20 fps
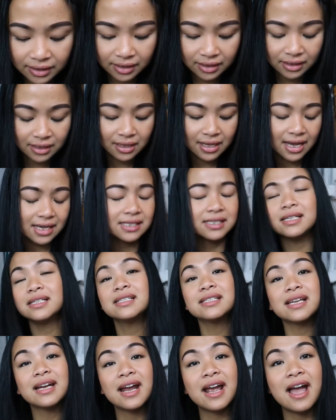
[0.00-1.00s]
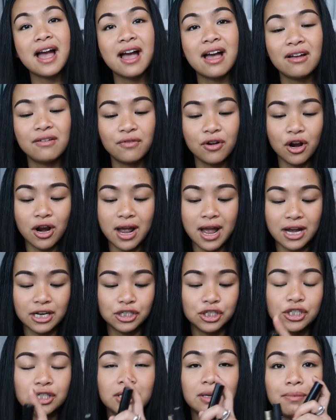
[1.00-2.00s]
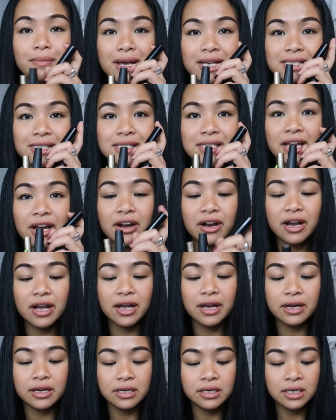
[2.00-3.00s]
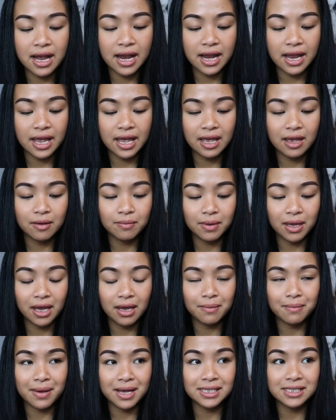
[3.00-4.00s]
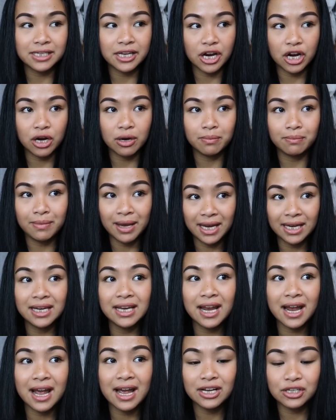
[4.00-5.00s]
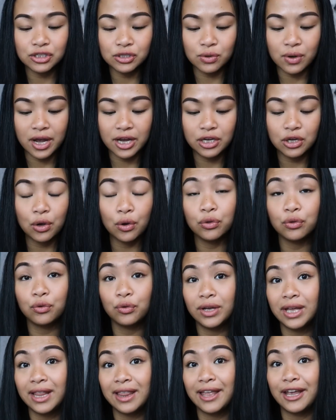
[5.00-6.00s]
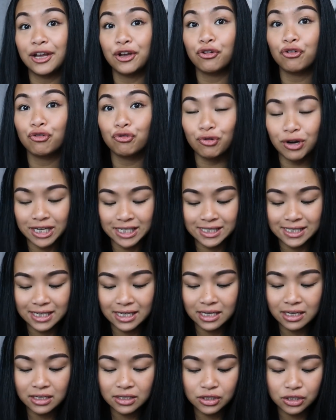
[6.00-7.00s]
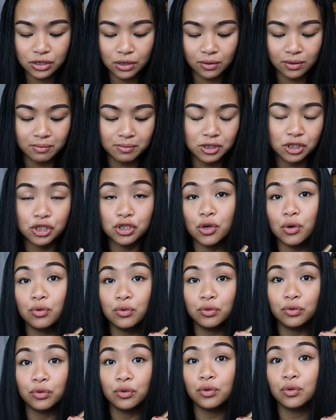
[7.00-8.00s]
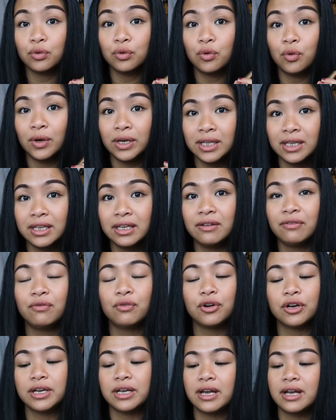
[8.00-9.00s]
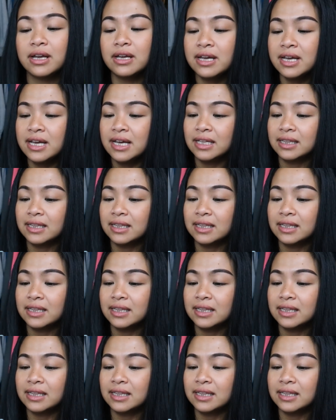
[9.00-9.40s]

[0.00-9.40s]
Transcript: Then the last things that I have are actually mascara. I am a mascara maniac, so I go through it like crazy. So let me just go through quickly for you.